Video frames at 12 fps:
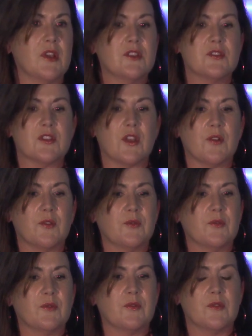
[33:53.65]
So
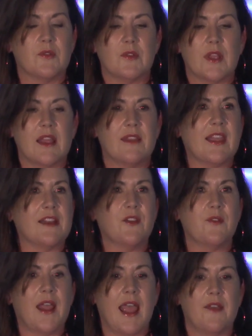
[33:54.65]
this
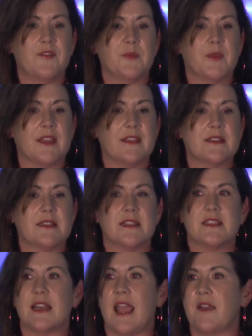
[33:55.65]

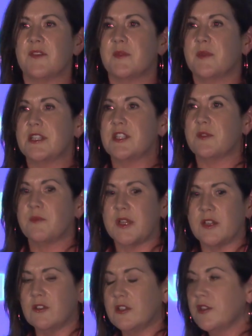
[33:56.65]
doesn't have to be doom
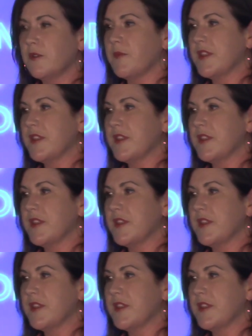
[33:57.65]
and gloom.